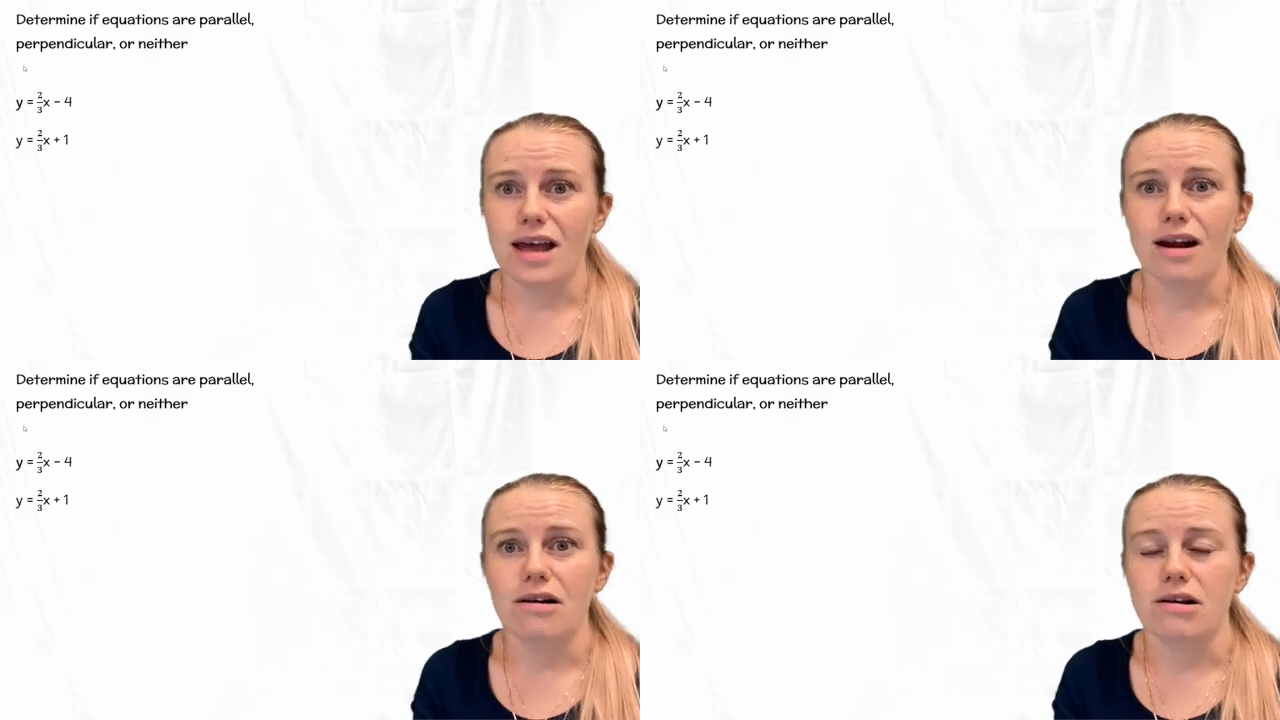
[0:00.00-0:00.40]

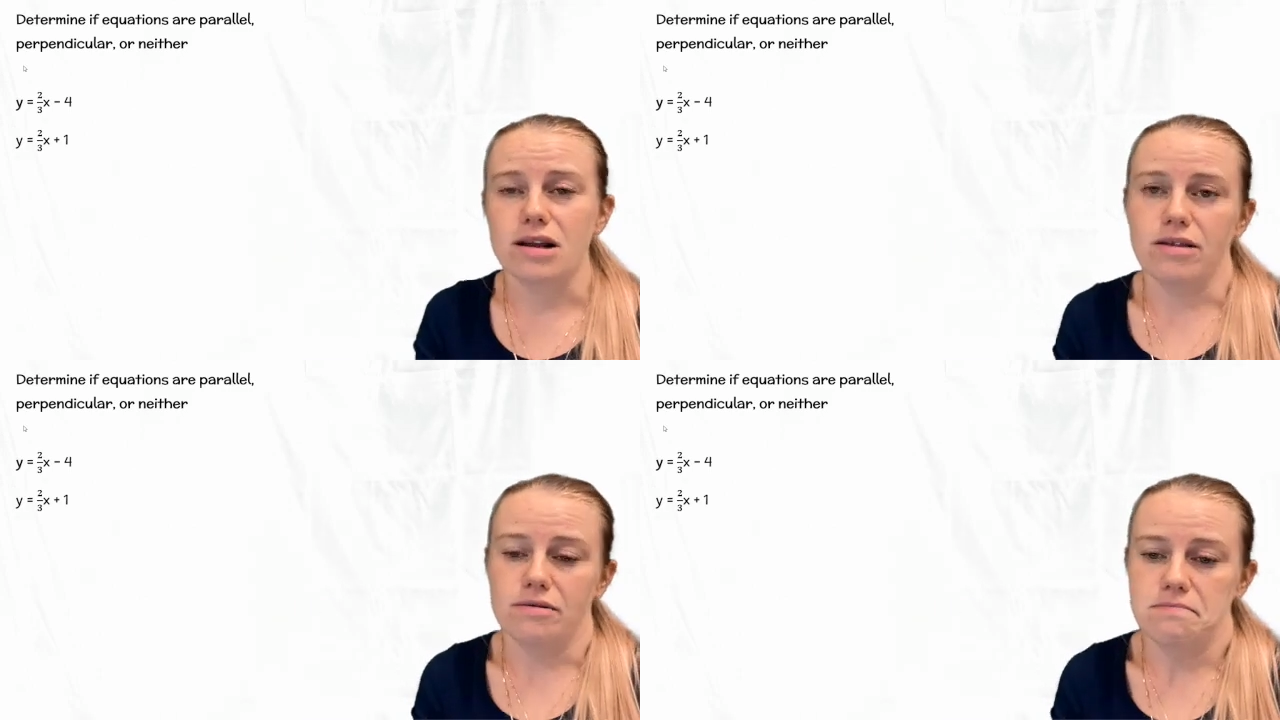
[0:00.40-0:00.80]
they
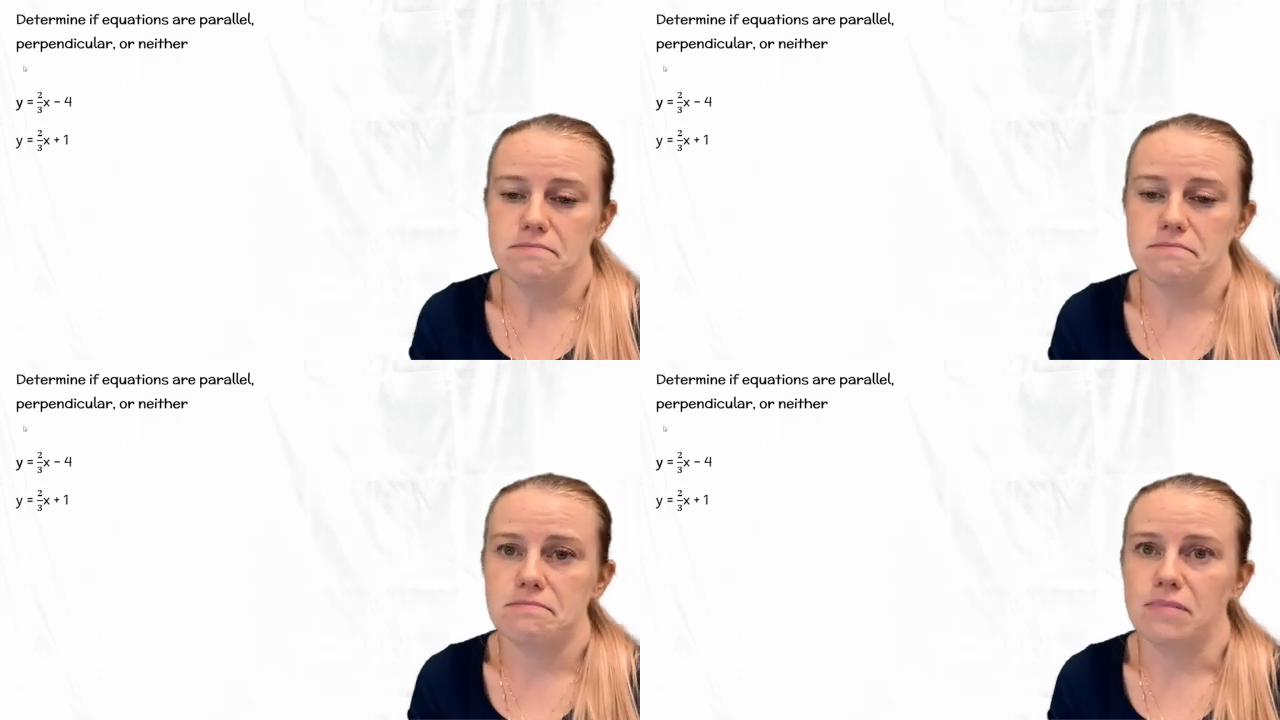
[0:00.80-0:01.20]
are neither
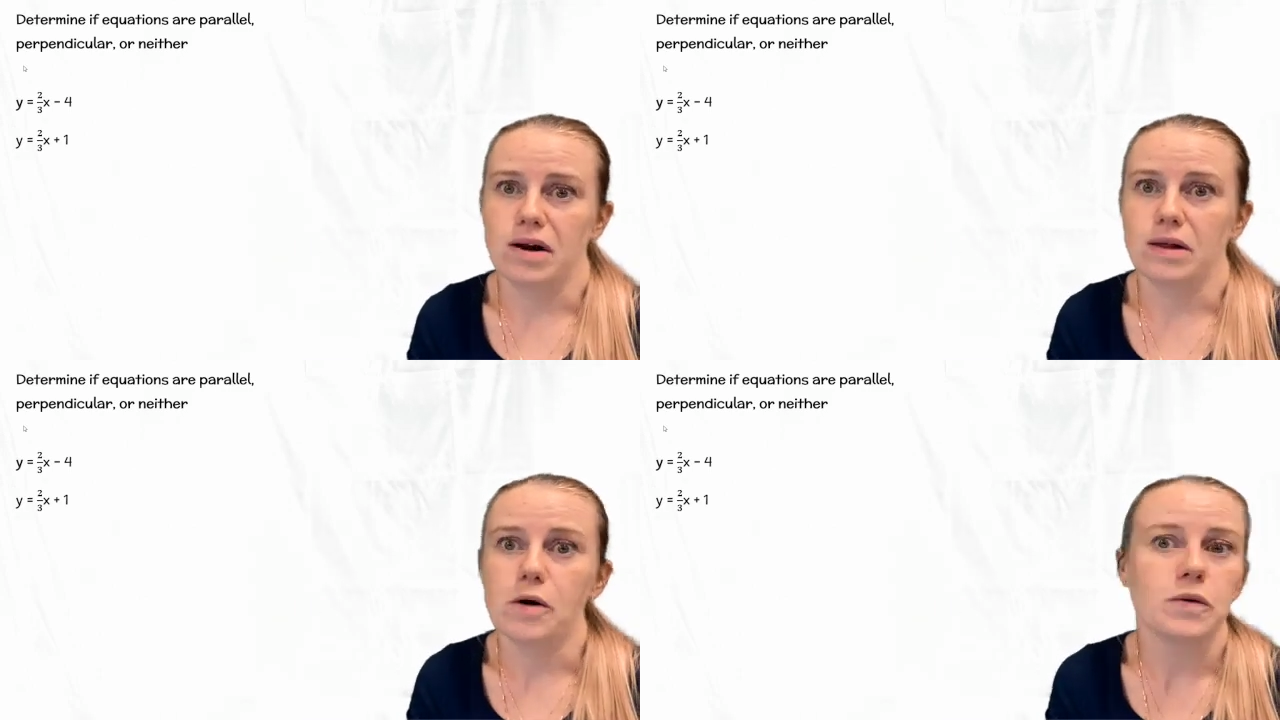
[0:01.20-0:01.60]

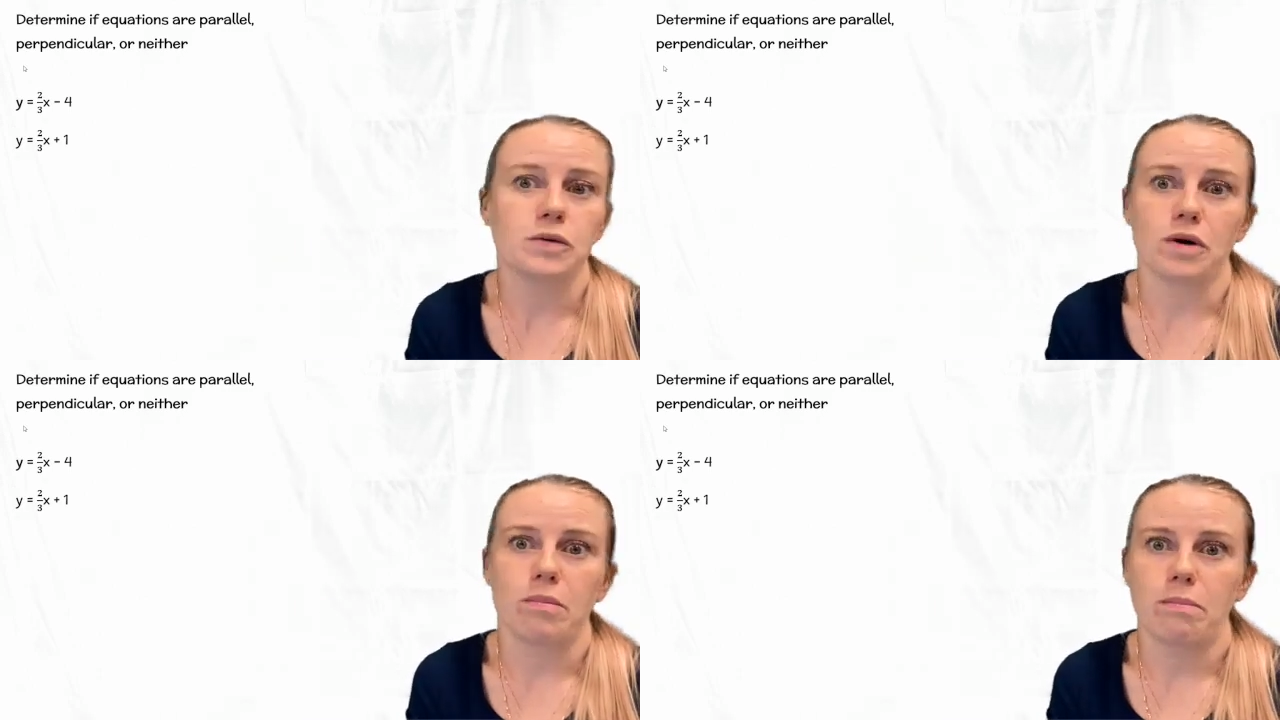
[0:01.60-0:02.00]

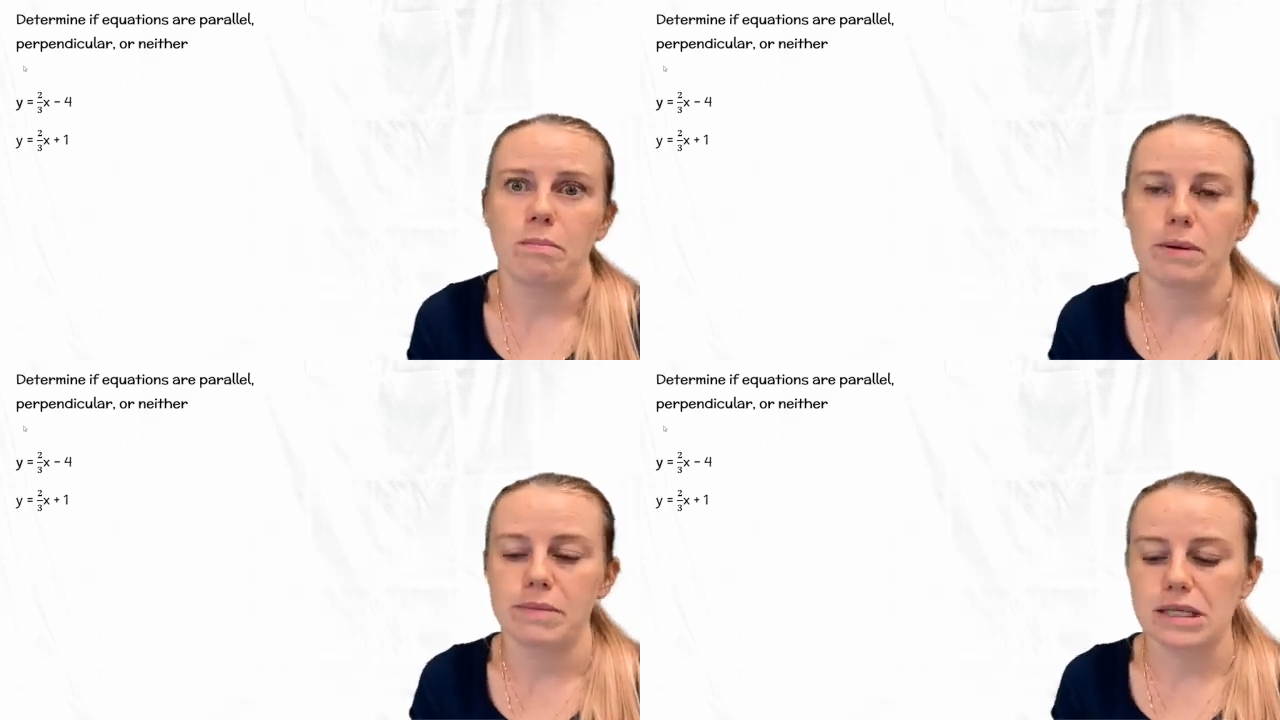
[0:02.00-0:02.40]
parallel nor
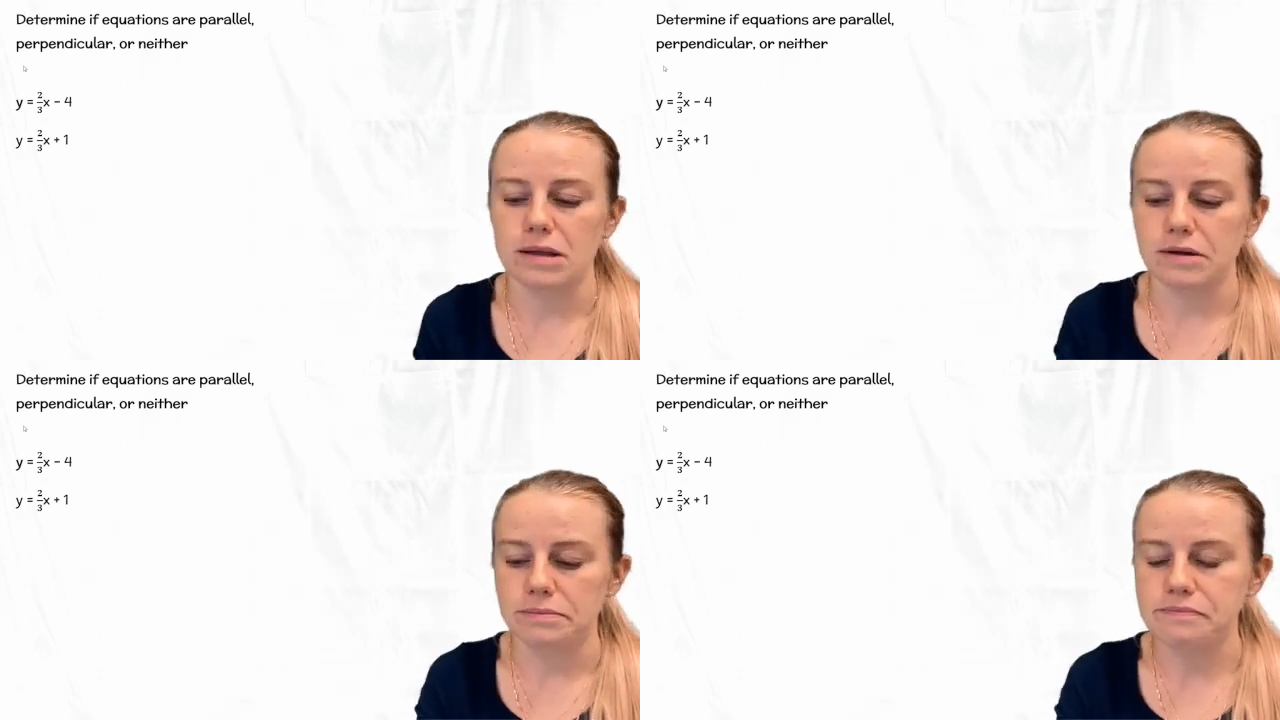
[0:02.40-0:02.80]

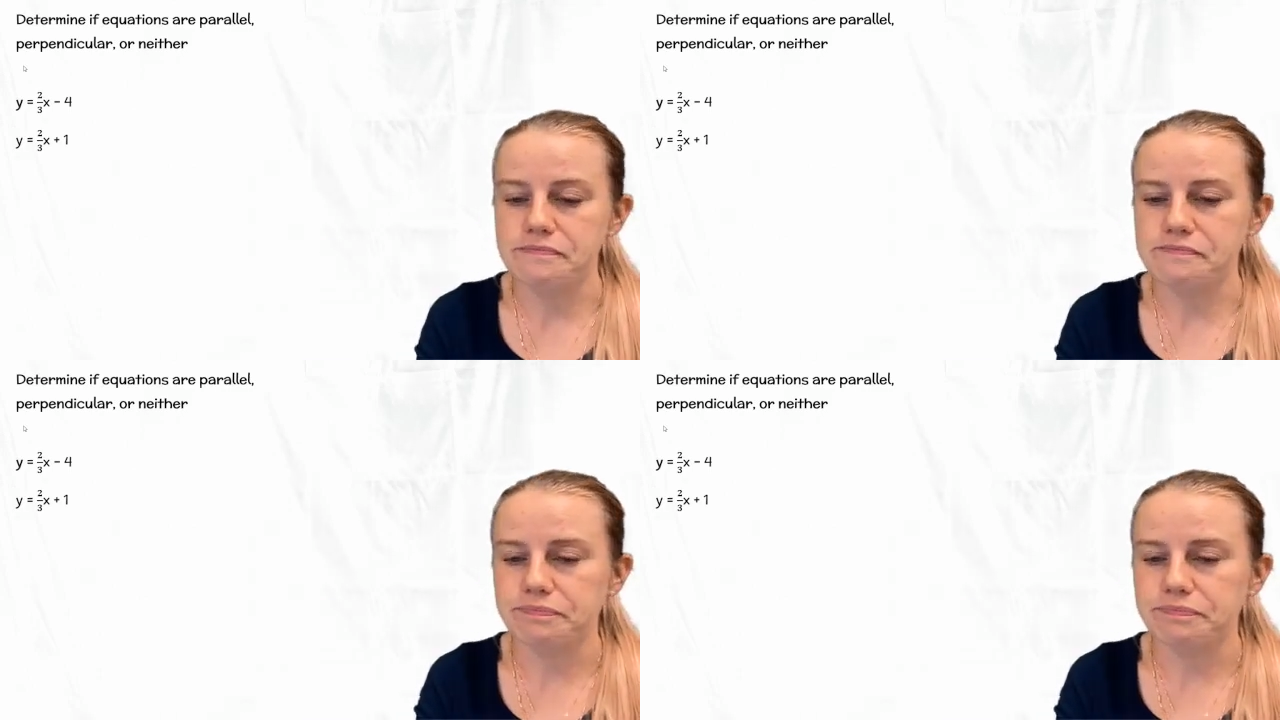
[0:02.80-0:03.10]
perpendicular.